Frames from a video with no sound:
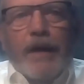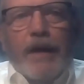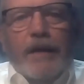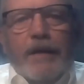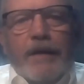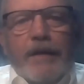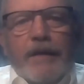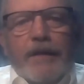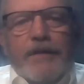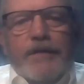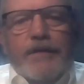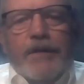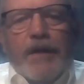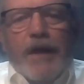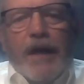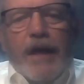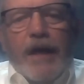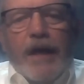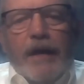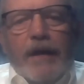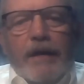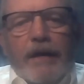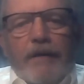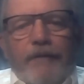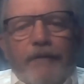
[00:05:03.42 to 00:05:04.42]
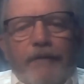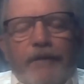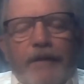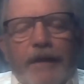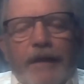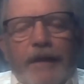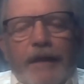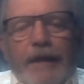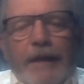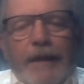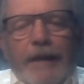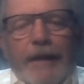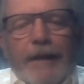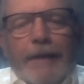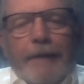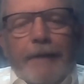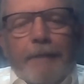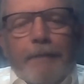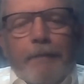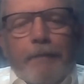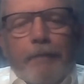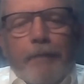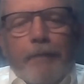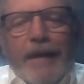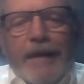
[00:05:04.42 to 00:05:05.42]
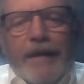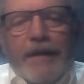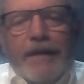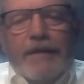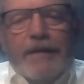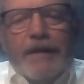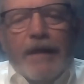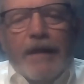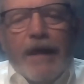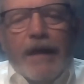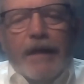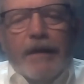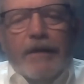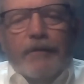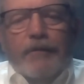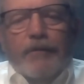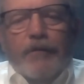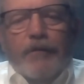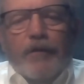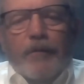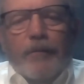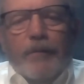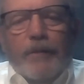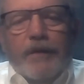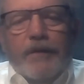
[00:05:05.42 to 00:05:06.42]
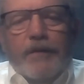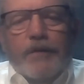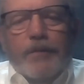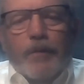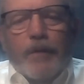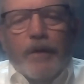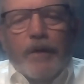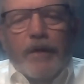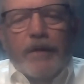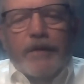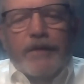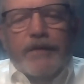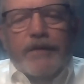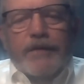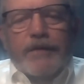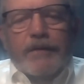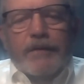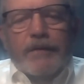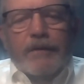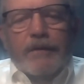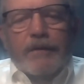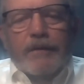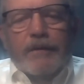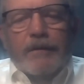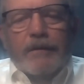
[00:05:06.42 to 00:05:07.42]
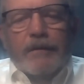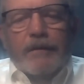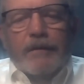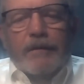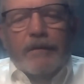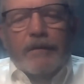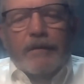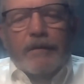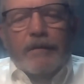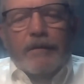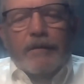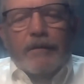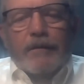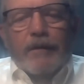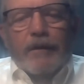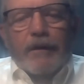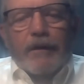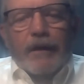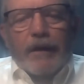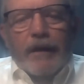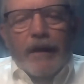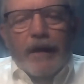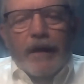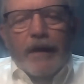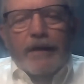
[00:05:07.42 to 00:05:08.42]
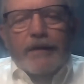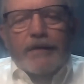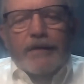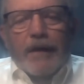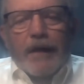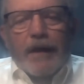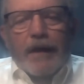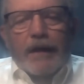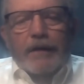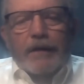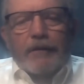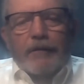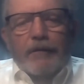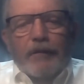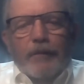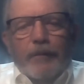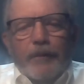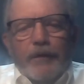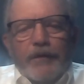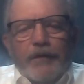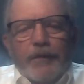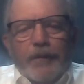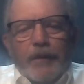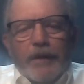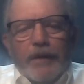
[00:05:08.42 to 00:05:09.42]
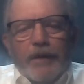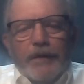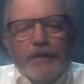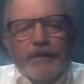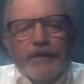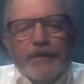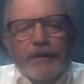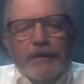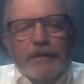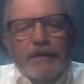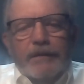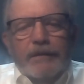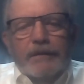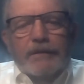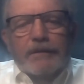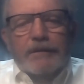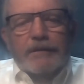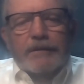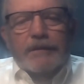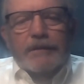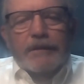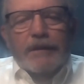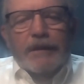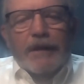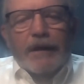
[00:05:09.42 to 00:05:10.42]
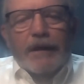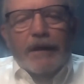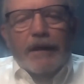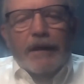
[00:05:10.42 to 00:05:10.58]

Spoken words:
to decide if the men's locker room is worse or the ladies' locker room is